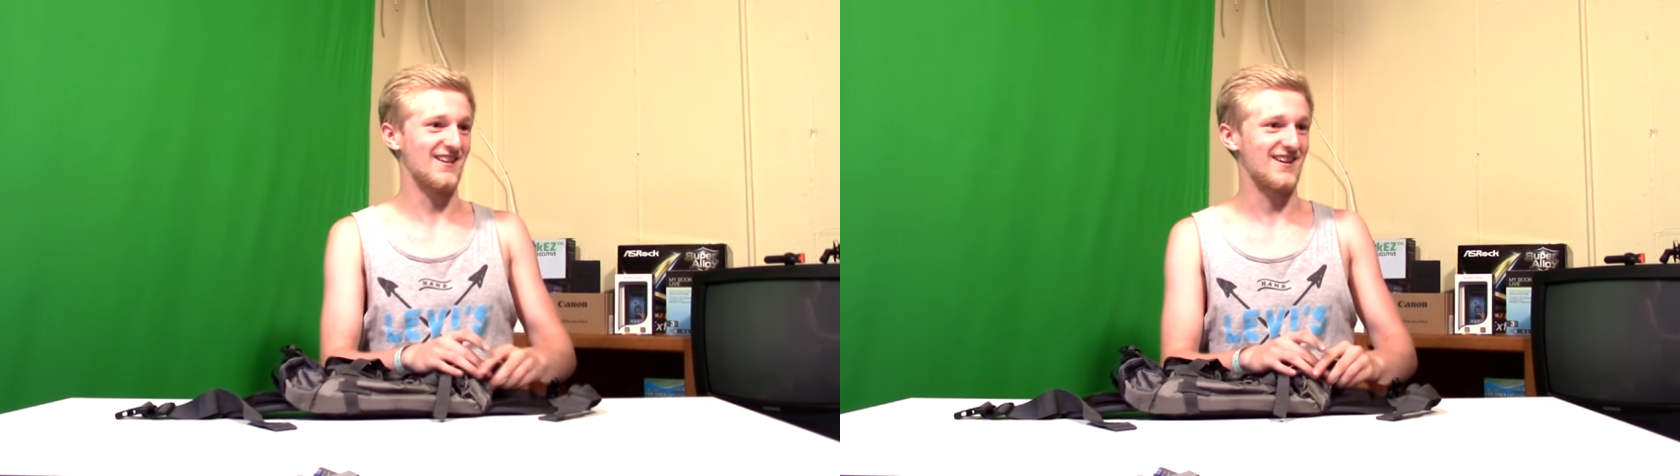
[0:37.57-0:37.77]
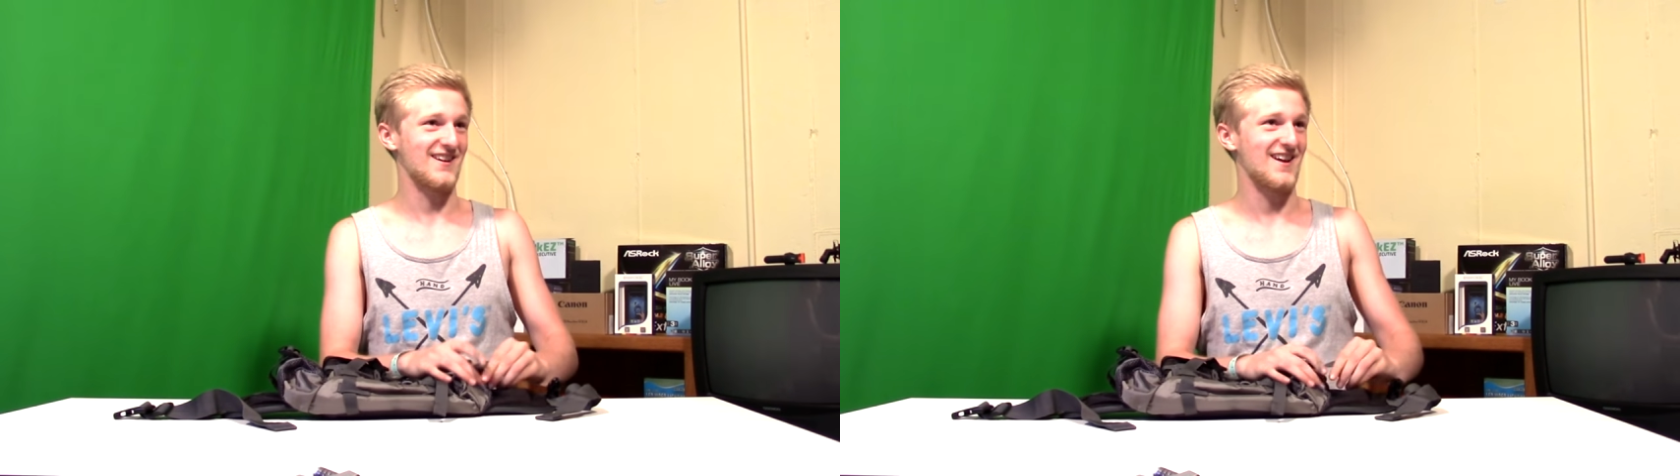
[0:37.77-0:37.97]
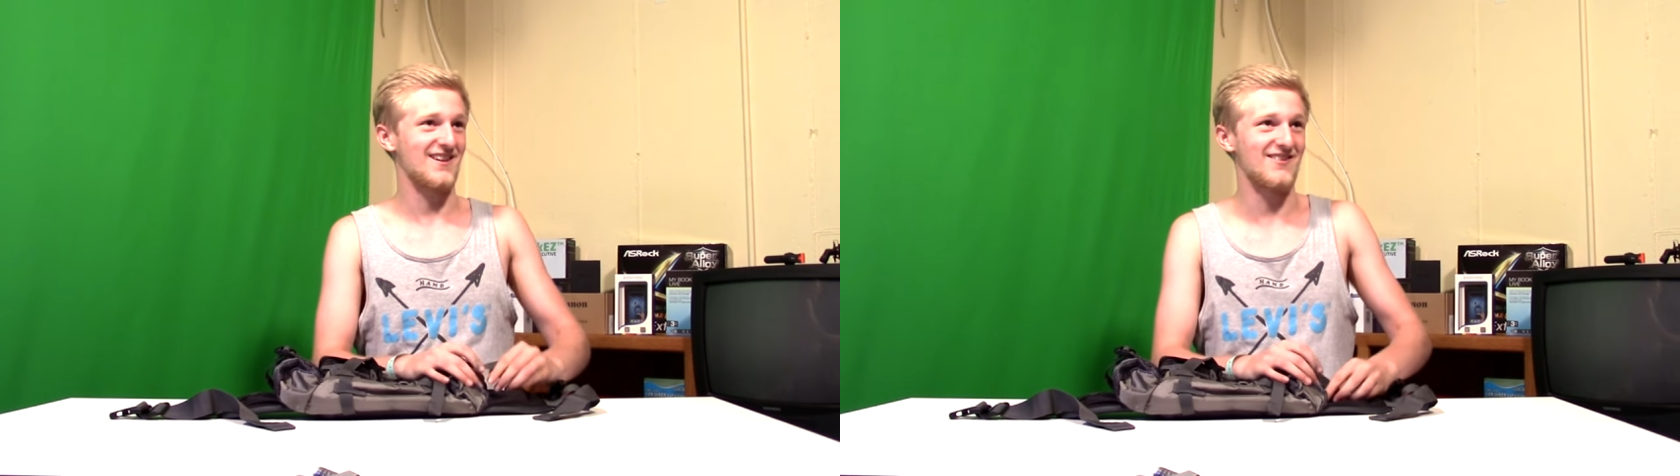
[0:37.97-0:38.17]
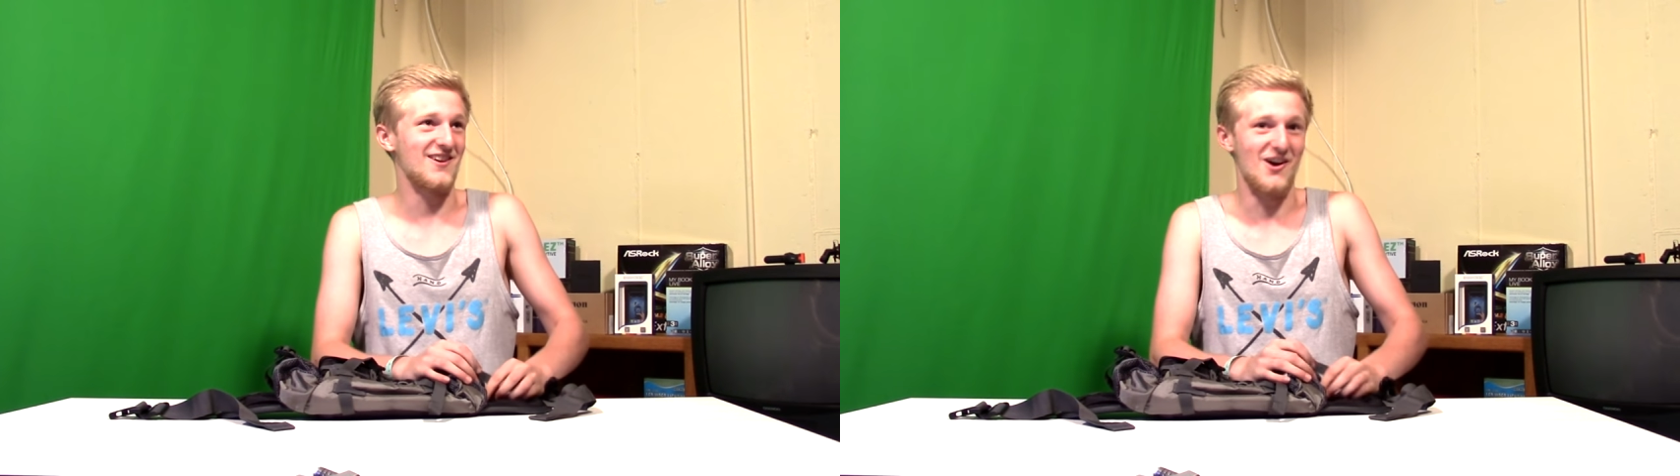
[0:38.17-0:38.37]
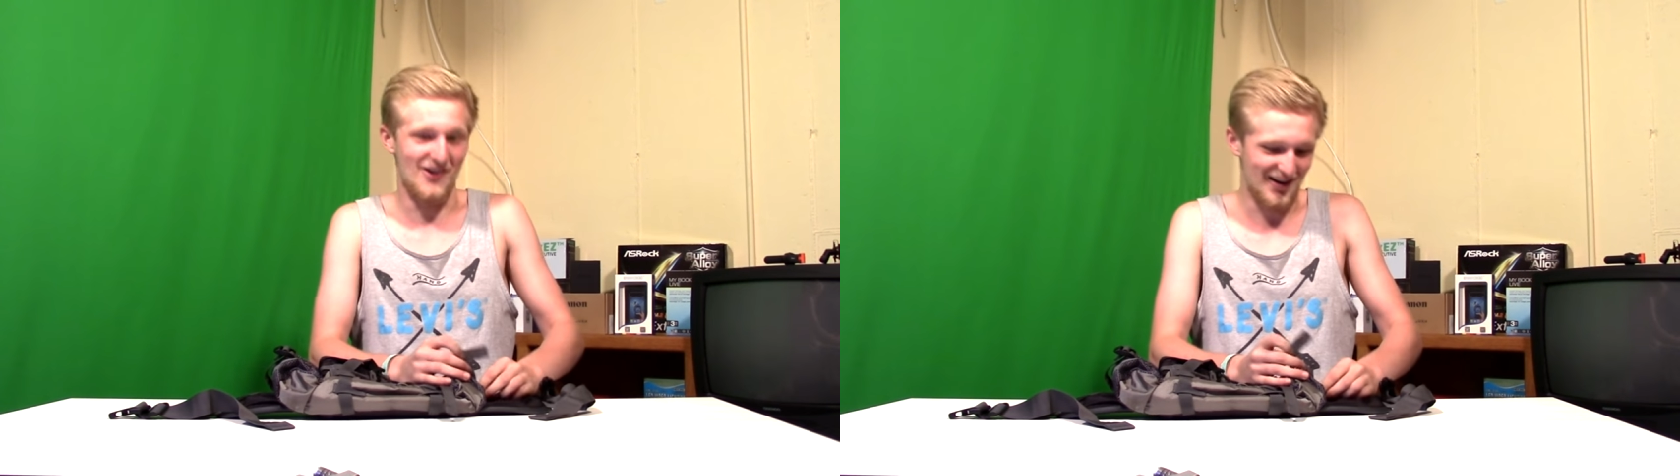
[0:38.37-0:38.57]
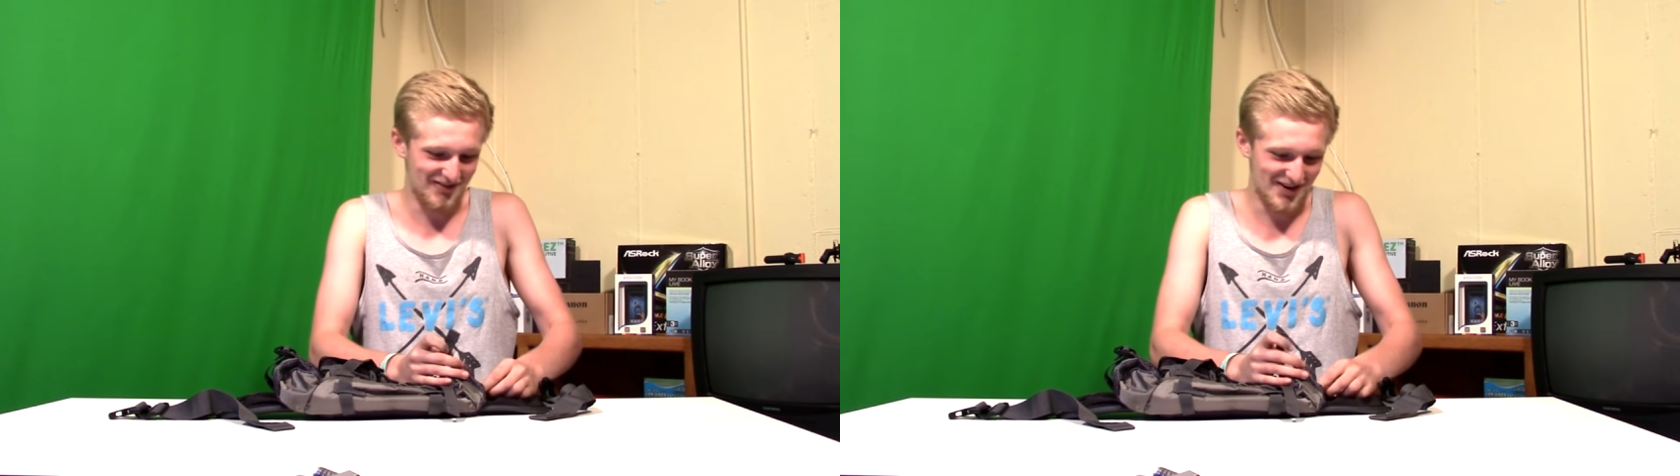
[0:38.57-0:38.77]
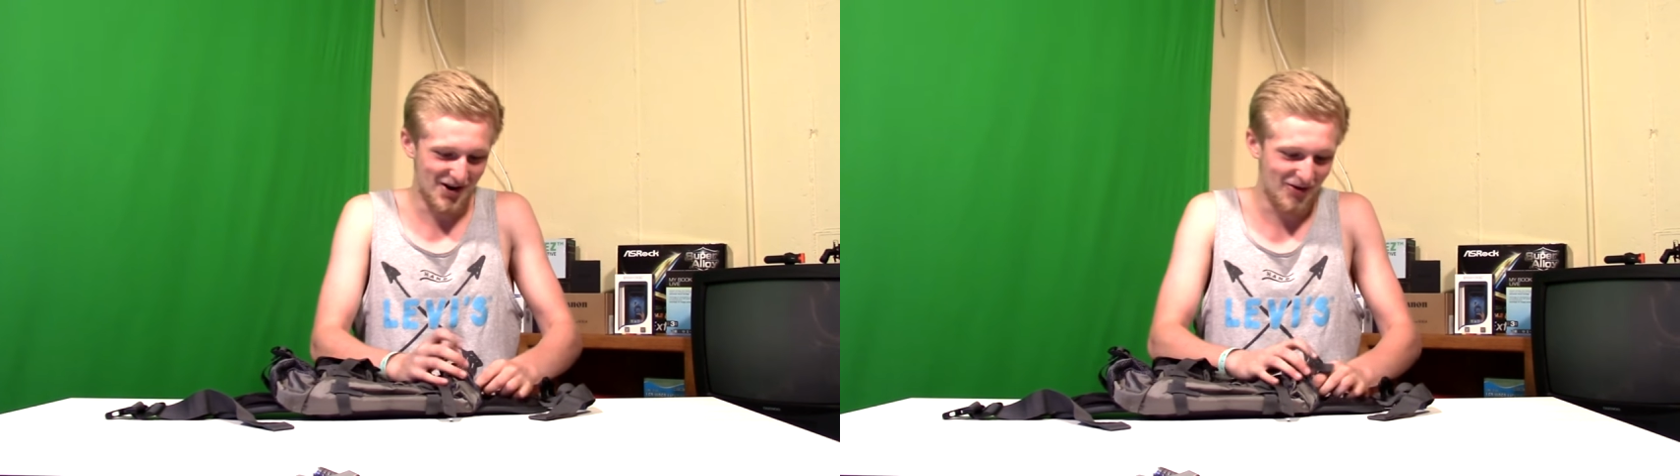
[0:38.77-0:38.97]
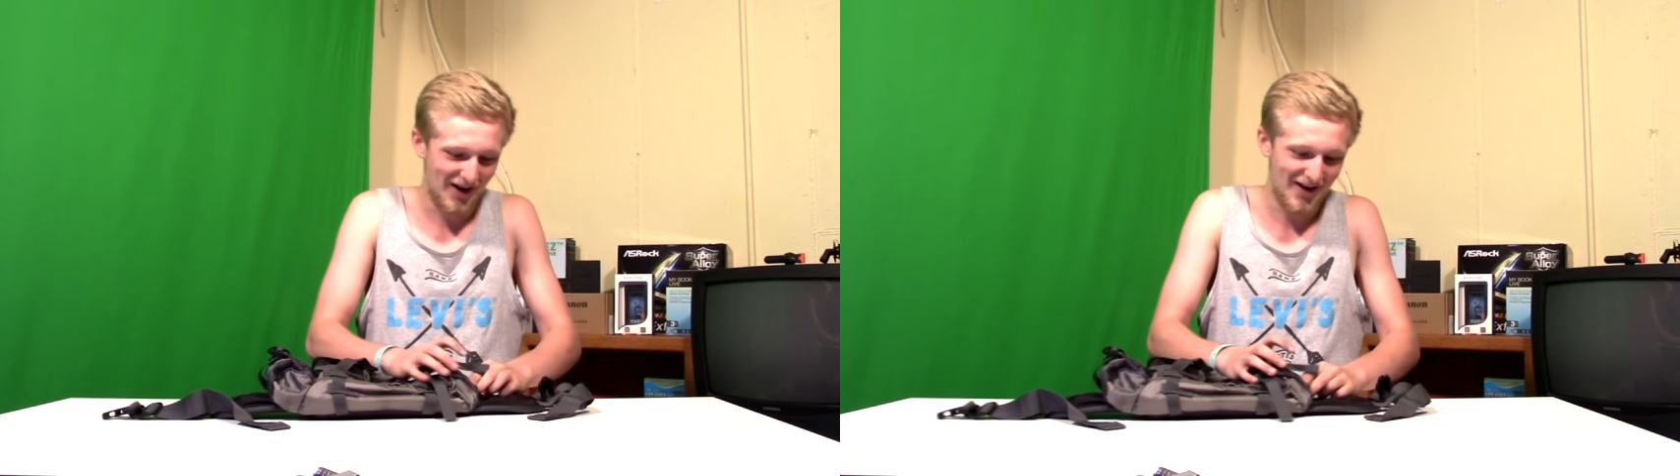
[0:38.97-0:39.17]
Like I don't even know. I don't even
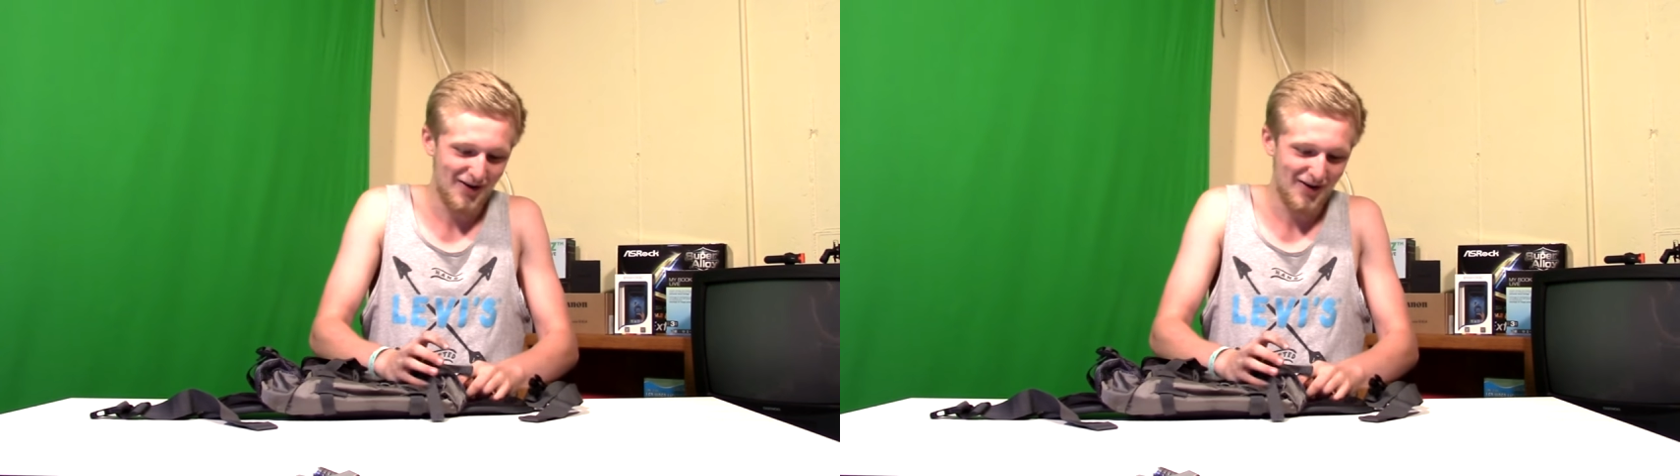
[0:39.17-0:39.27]
know